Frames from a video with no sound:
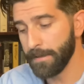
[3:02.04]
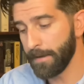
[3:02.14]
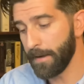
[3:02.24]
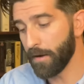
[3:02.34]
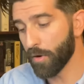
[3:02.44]

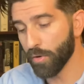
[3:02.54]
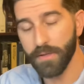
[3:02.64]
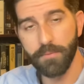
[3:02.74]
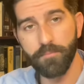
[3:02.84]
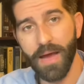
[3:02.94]
uh,
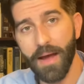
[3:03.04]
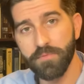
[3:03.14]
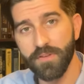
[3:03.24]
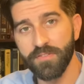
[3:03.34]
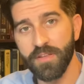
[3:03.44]
early
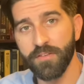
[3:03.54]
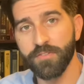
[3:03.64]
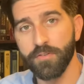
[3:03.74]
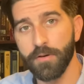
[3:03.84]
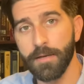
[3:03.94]
Baptist
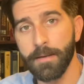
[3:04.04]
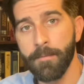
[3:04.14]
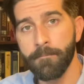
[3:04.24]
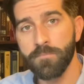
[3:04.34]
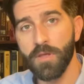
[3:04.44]
history,
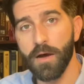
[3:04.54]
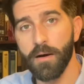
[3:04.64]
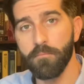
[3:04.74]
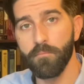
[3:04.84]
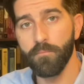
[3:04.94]

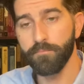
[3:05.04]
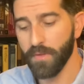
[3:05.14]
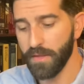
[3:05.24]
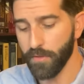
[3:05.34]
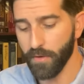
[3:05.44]
um,
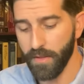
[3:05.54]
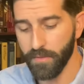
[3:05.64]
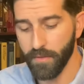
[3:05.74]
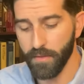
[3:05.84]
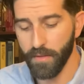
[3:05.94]
in the
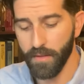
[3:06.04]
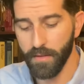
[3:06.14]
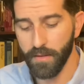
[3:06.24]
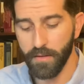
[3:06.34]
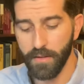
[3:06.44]
in
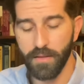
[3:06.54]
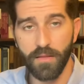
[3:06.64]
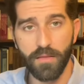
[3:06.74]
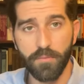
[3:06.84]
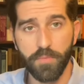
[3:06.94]

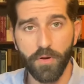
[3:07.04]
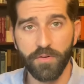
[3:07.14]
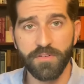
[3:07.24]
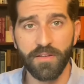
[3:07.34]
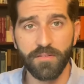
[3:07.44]
in the
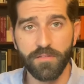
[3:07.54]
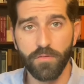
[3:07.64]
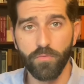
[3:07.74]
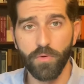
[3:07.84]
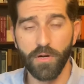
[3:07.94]
Puritans
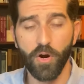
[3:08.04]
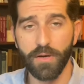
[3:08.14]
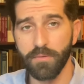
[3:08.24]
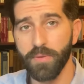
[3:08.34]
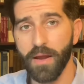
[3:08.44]

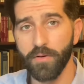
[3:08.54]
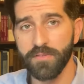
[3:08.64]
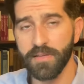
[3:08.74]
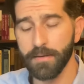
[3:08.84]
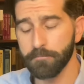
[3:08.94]
regarding
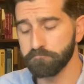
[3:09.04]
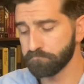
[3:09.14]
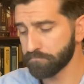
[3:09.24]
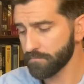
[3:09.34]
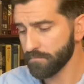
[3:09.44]
parenting
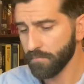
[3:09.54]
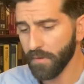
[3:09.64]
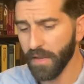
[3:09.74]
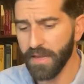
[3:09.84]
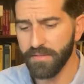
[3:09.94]

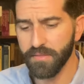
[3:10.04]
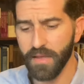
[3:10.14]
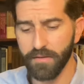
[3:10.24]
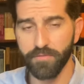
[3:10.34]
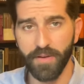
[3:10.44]
and
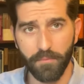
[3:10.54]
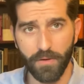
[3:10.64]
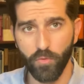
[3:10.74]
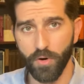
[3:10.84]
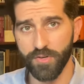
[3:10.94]
and family
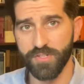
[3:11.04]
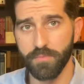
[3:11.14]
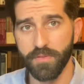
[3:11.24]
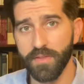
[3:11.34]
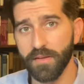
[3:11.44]
worship
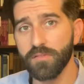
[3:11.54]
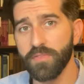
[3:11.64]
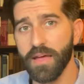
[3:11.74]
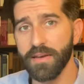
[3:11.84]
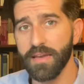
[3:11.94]
and things of
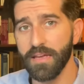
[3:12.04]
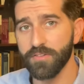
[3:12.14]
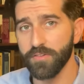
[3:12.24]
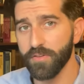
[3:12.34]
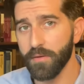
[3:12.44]
that
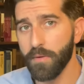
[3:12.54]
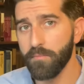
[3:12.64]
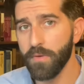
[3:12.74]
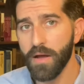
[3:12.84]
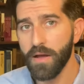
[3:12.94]
nature. So I'm
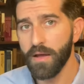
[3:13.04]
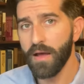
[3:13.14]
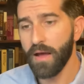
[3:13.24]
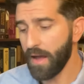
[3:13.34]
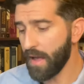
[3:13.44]
I'm
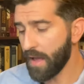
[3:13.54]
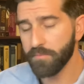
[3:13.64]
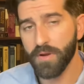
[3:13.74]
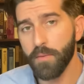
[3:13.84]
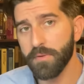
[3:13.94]
I'm
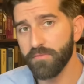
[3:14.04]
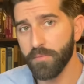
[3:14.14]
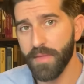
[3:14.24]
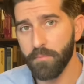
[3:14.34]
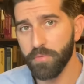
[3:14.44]
coming from
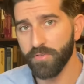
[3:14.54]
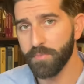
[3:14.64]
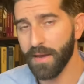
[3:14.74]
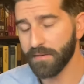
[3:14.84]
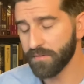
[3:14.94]
that
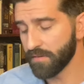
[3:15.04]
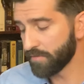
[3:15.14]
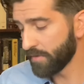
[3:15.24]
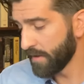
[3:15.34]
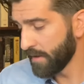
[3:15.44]
perspective.
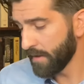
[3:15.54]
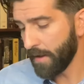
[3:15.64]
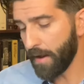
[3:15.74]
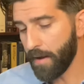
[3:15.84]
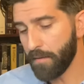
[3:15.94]

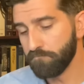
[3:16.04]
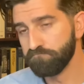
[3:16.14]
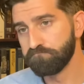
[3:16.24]
Um,